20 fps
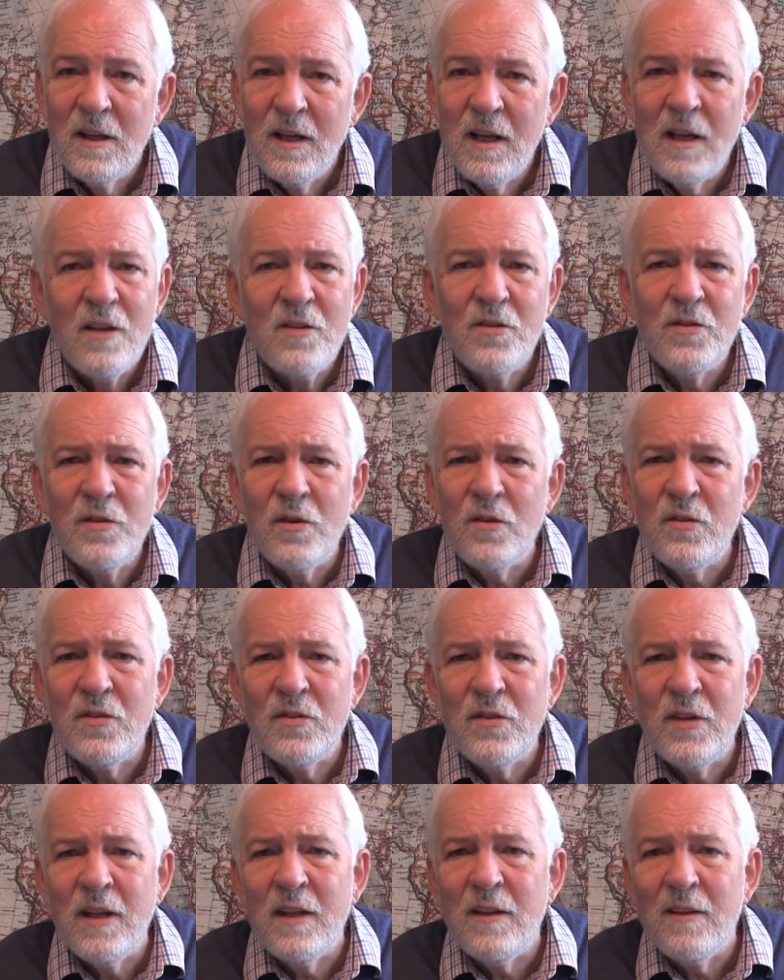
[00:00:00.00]
It is through
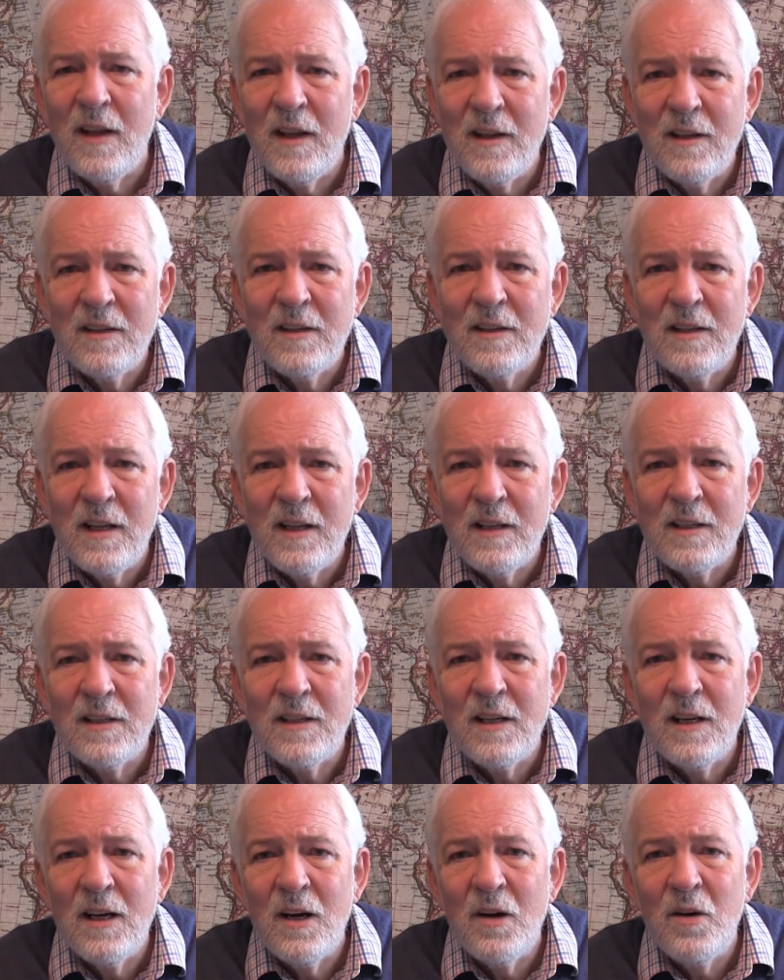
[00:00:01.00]
sin
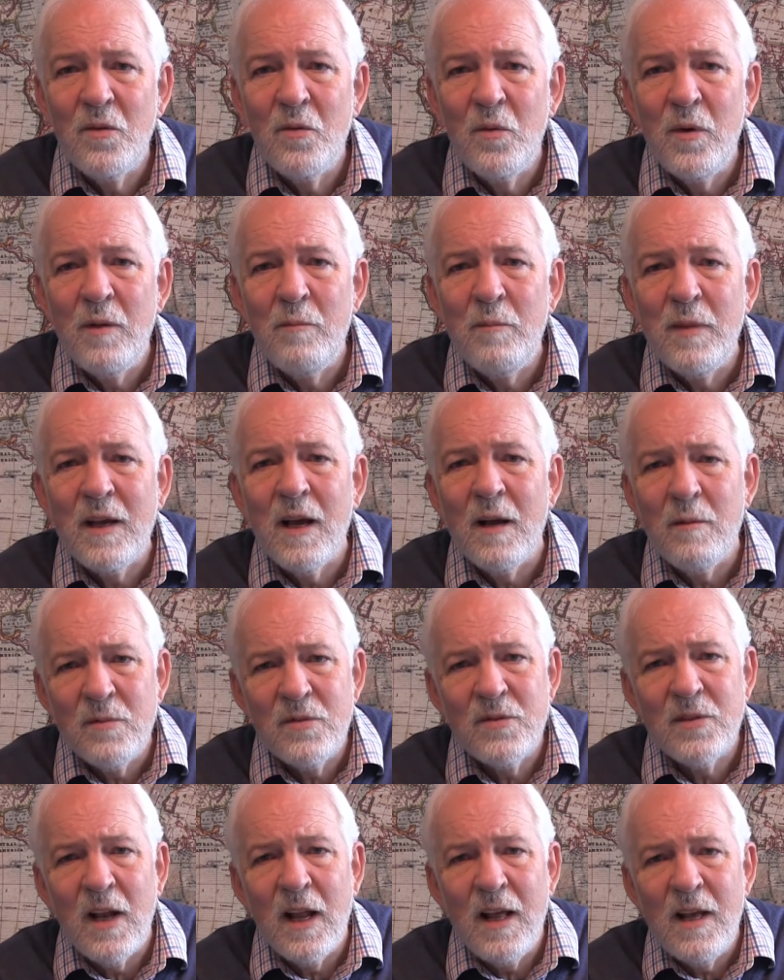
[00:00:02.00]
that we become
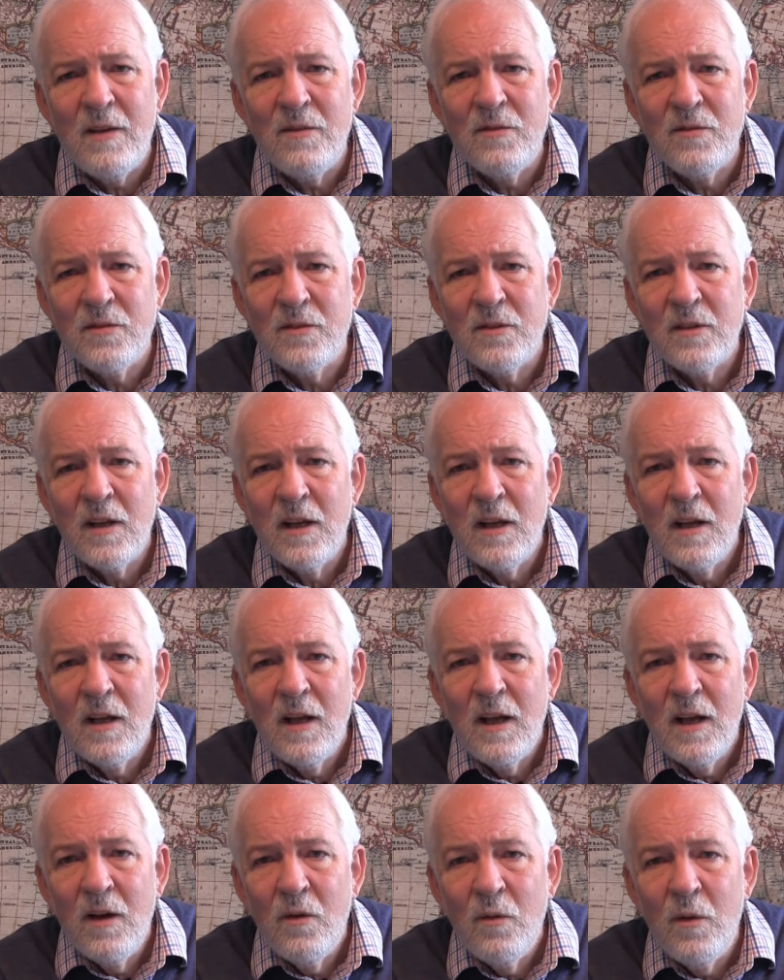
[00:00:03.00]
slaves.
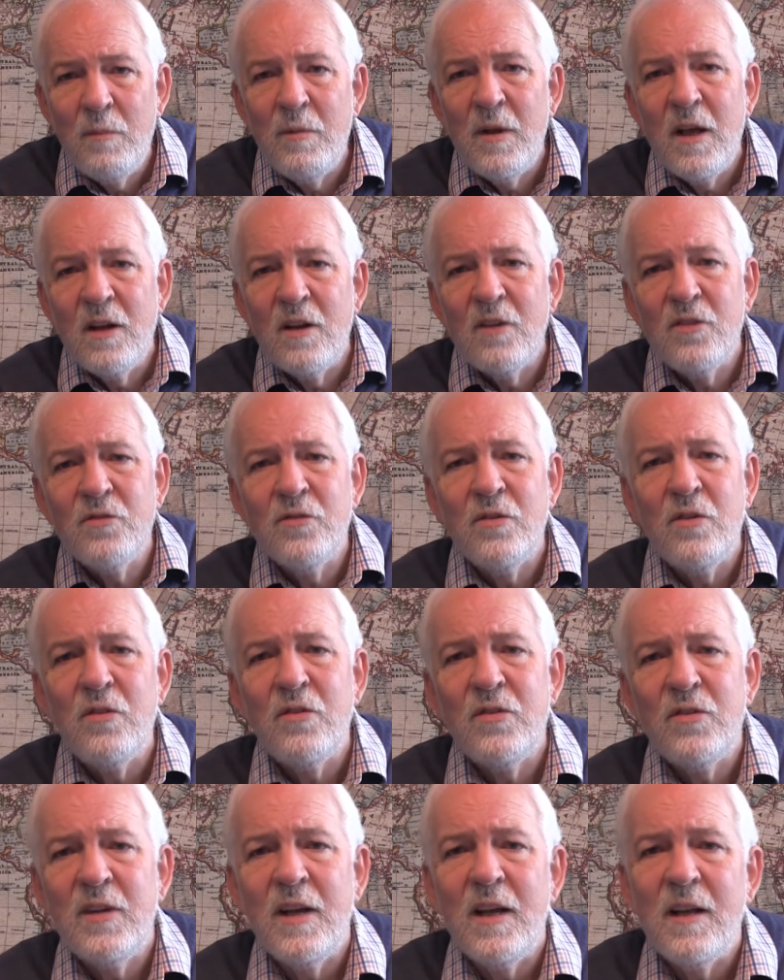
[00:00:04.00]
It is through
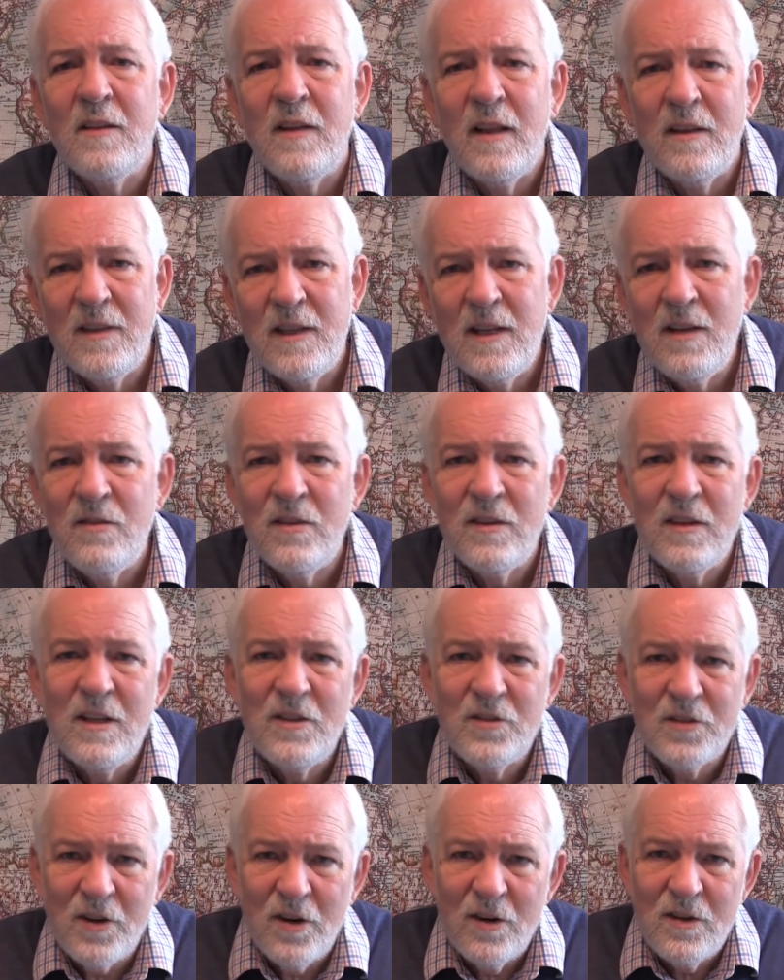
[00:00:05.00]
sin that even
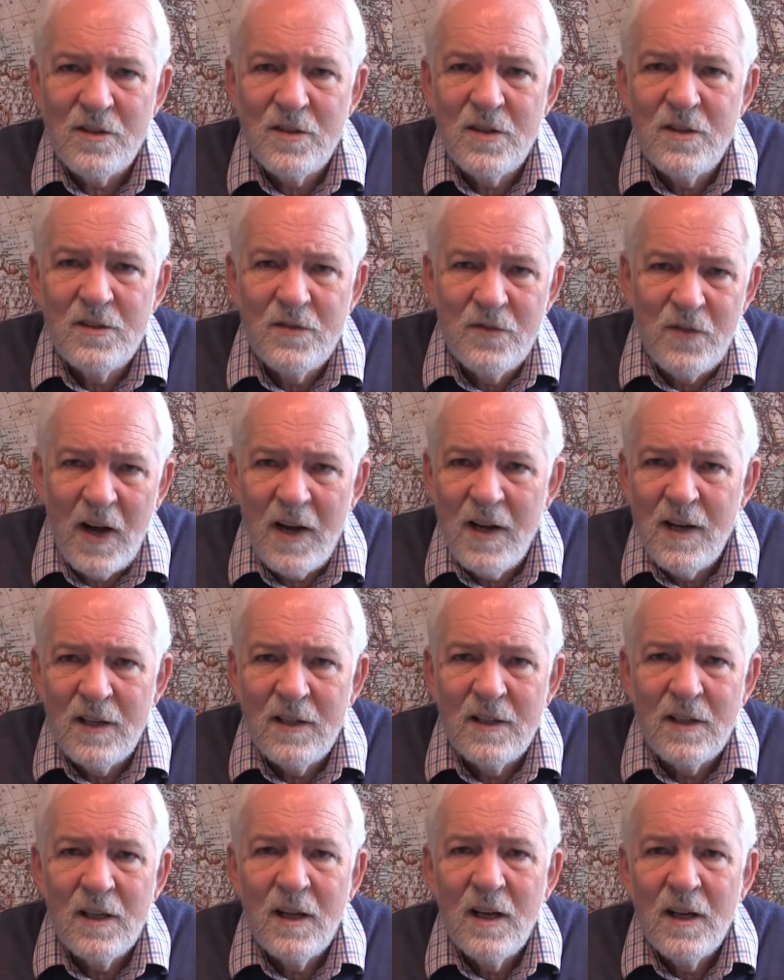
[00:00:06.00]
these curses
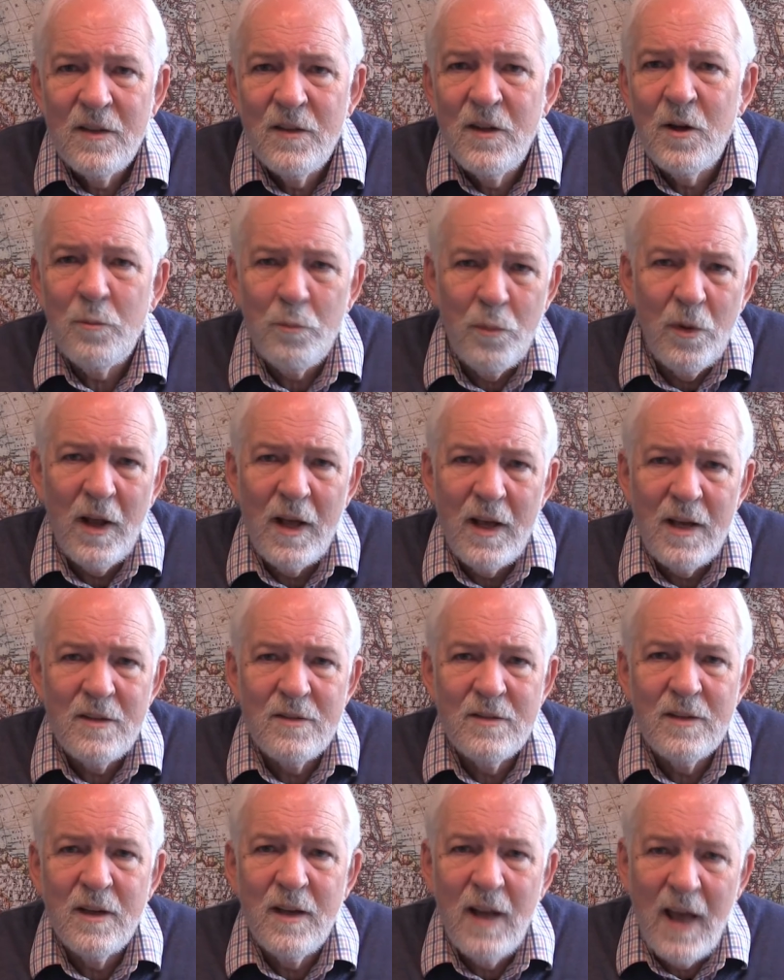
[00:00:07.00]
find their
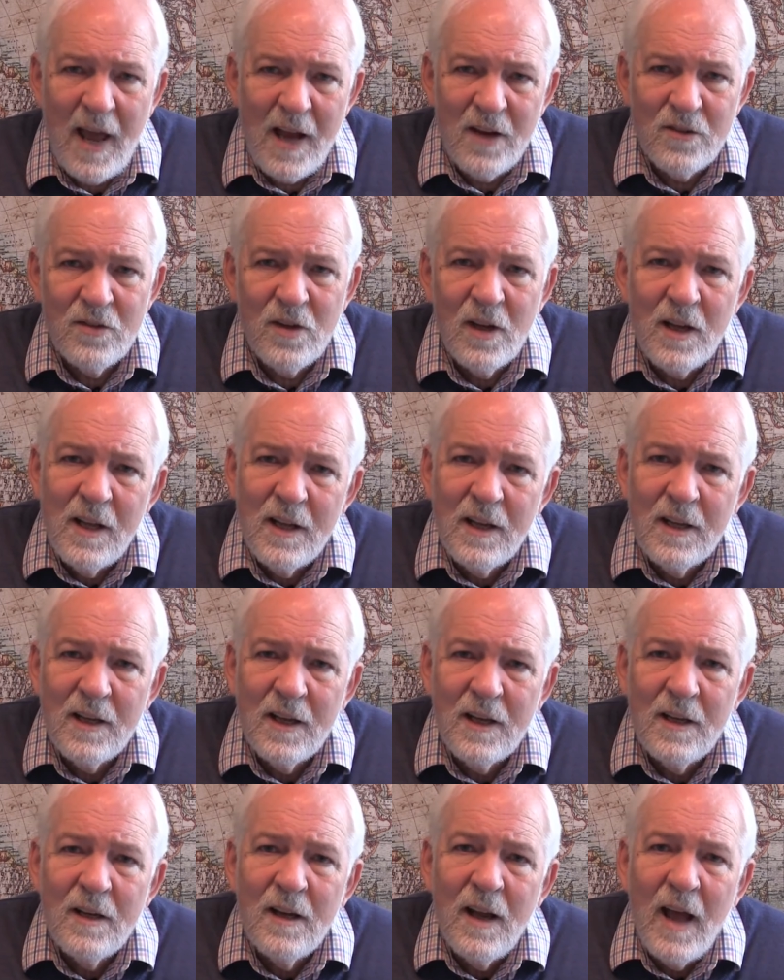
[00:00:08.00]
place and
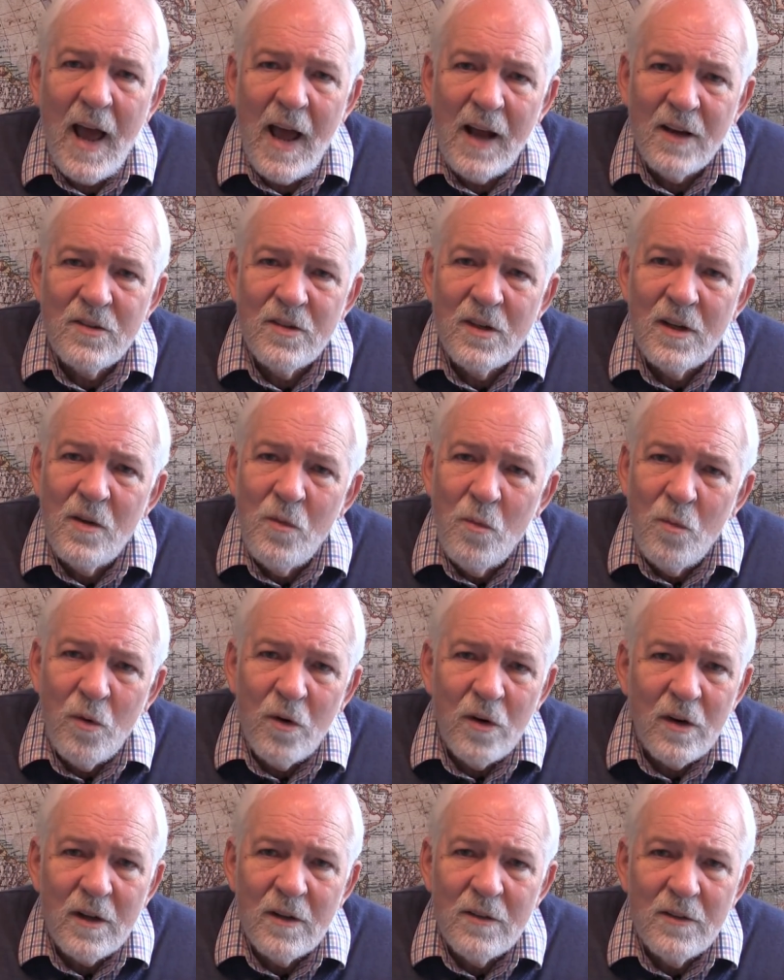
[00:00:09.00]
can actually
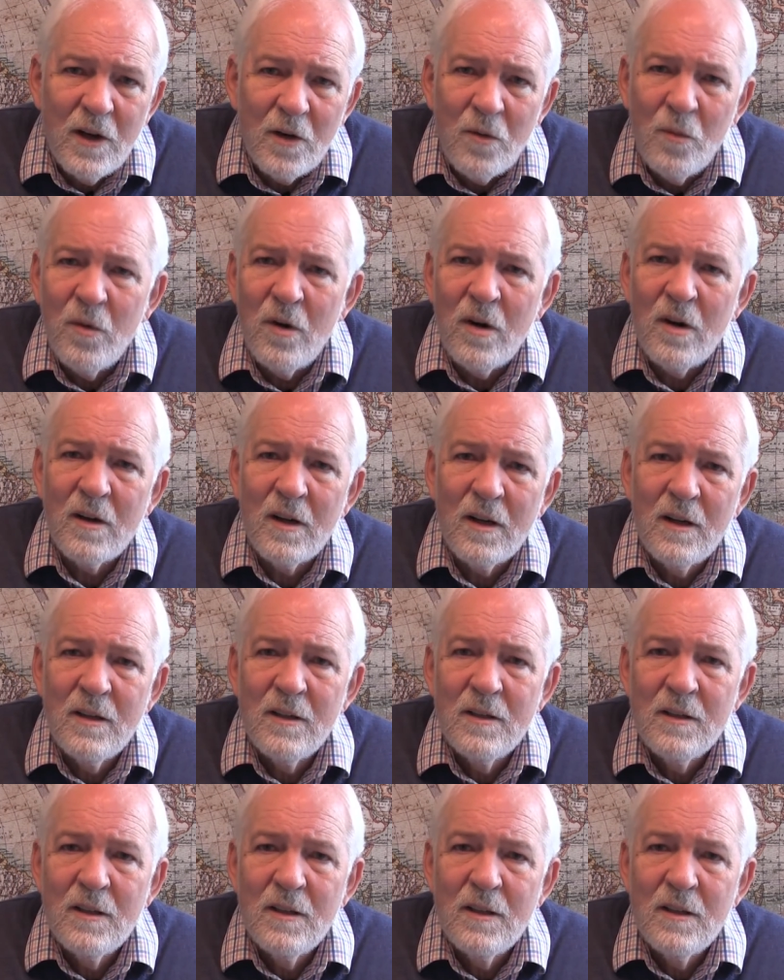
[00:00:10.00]
work their work.